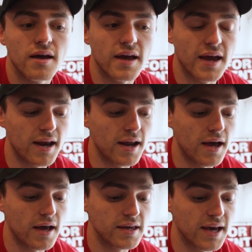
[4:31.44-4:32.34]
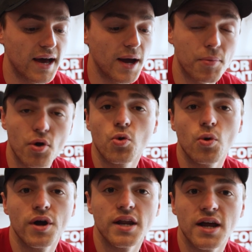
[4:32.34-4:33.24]
And yeah, I broke
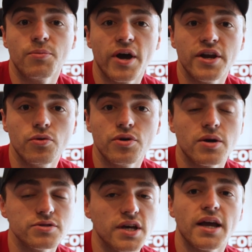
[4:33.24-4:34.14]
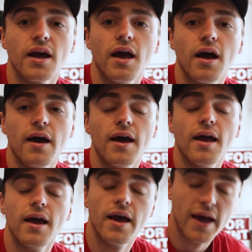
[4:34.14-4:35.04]
one and I had to buy a new one. I was like,
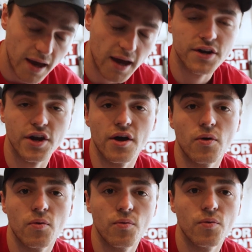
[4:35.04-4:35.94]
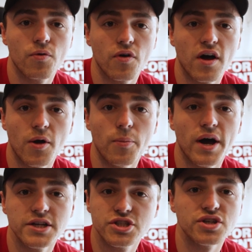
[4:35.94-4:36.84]
heck no.
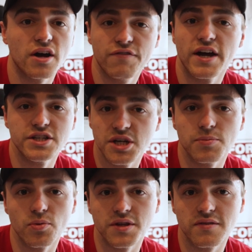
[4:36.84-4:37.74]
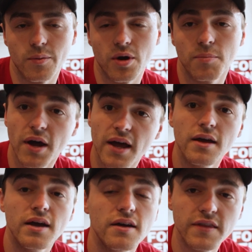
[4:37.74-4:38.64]
I'll find cheaper ones somewhere.
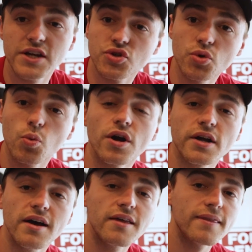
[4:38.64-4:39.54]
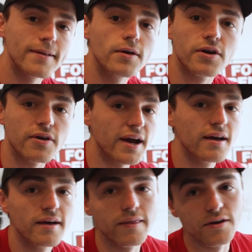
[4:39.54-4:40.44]
But they do work, they look
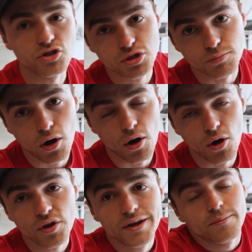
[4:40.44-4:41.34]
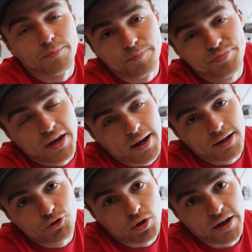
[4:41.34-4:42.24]
great, they're small, and I
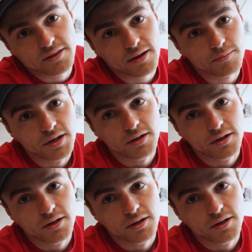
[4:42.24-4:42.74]
do like them.